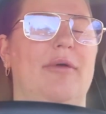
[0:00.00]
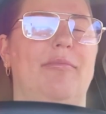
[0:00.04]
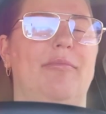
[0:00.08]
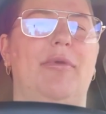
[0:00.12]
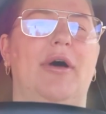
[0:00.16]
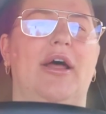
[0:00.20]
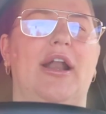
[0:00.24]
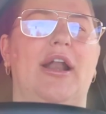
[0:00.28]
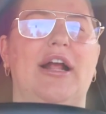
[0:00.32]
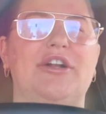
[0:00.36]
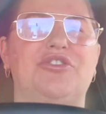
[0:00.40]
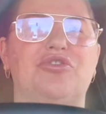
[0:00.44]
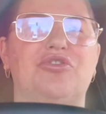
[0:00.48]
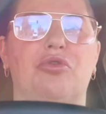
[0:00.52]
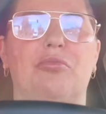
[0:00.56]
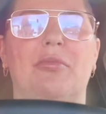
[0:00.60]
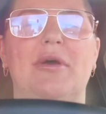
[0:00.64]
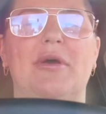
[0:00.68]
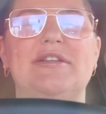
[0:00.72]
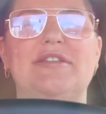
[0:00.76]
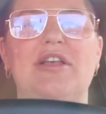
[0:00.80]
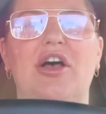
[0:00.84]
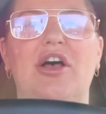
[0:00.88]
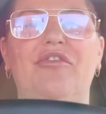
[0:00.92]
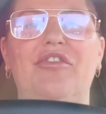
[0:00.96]
But I told
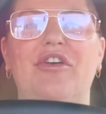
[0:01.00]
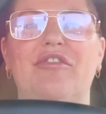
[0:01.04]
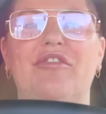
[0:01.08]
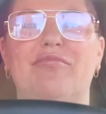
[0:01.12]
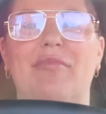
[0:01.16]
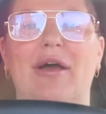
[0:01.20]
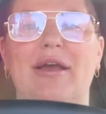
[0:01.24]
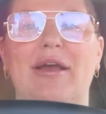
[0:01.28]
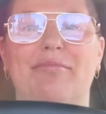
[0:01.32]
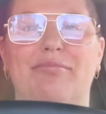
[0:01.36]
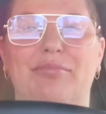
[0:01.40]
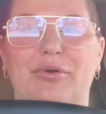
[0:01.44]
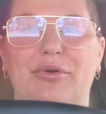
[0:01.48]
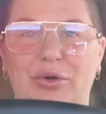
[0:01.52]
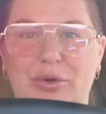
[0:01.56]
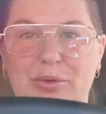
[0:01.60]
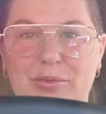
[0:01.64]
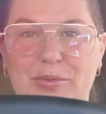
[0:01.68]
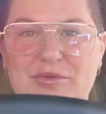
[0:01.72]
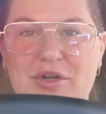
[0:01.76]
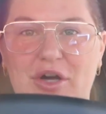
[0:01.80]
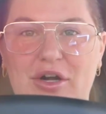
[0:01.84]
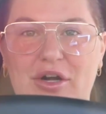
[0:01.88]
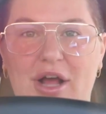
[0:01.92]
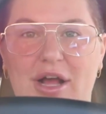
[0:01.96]
myself if my
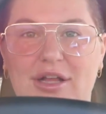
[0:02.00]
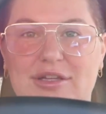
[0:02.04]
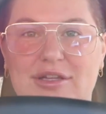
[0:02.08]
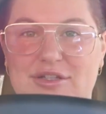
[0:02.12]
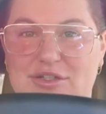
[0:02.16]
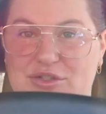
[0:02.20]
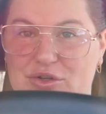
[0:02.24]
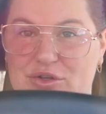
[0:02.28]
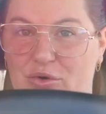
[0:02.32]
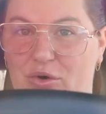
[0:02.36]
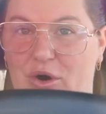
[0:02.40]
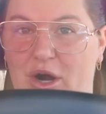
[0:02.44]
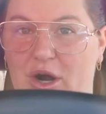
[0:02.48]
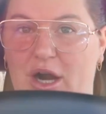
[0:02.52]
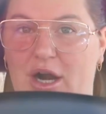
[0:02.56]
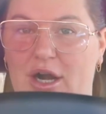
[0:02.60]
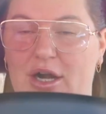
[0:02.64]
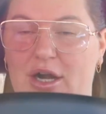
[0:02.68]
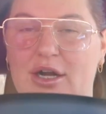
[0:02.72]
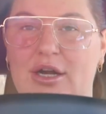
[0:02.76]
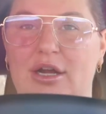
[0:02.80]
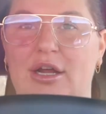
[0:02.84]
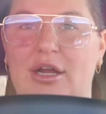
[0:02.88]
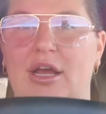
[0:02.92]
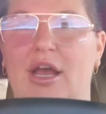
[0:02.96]
boobs are not sore,